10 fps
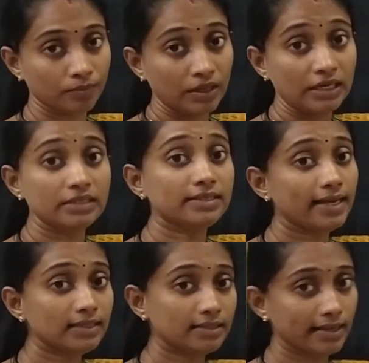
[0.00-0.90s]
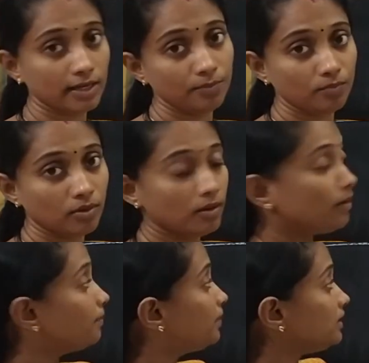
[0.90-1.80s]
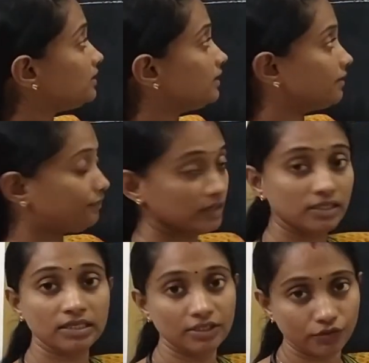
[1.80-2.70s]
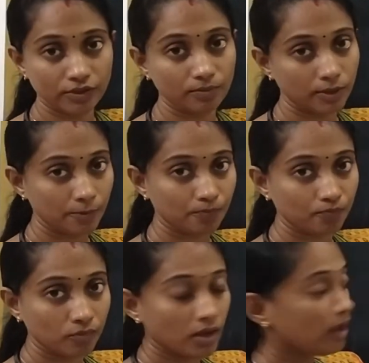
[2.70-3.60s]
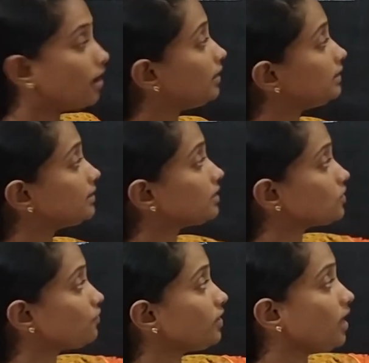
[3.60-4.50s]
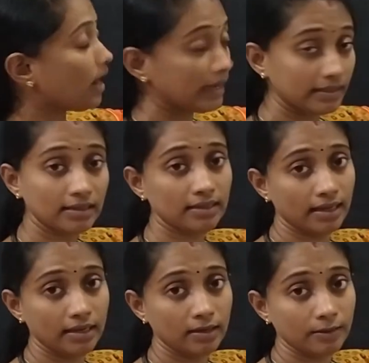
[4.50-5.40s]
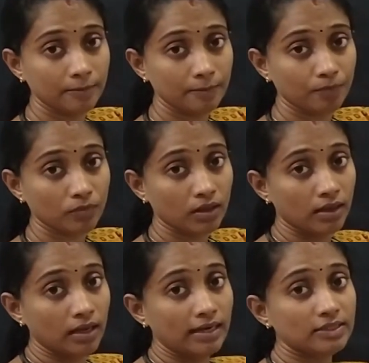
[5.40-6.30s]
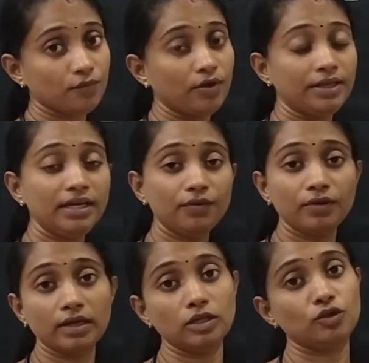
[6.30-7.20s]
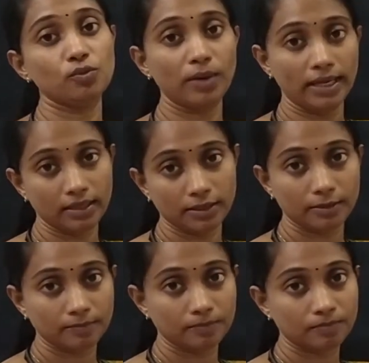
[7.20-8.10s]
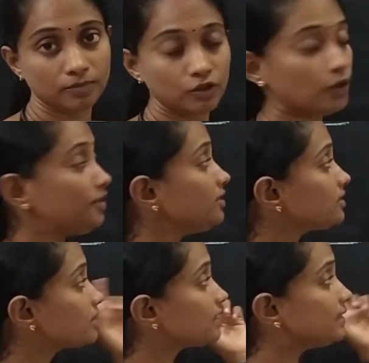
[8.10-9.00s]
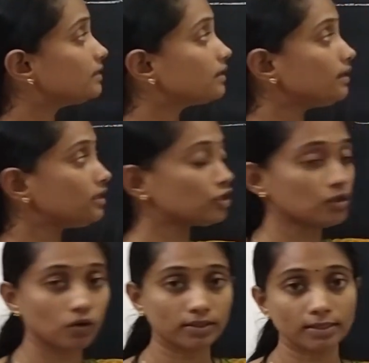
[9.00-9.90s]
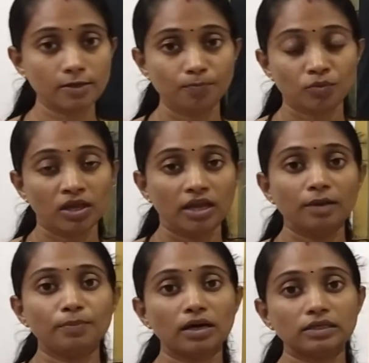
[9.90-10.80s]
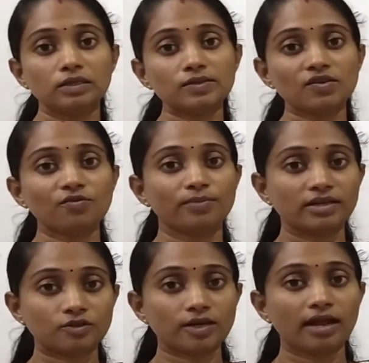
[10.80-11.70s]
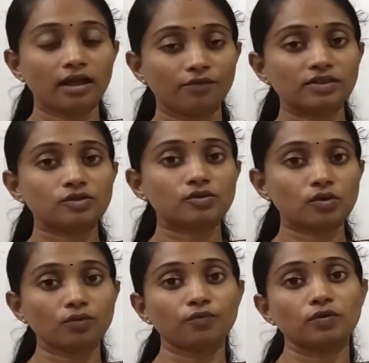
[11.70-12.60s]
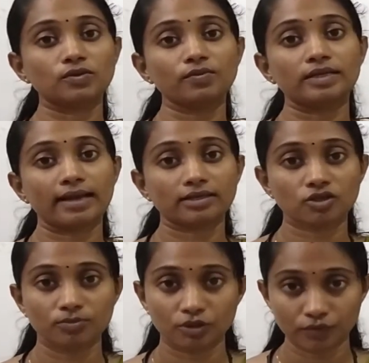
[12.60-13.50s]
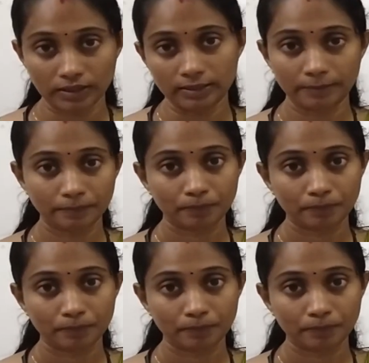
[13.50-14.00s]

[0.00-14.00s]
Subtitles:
it will take time, but definitely it will. And in the case of an iron nail, it's very difficult to break it. So it is clearly shown that a particles of matter have a strong force of attraction between them.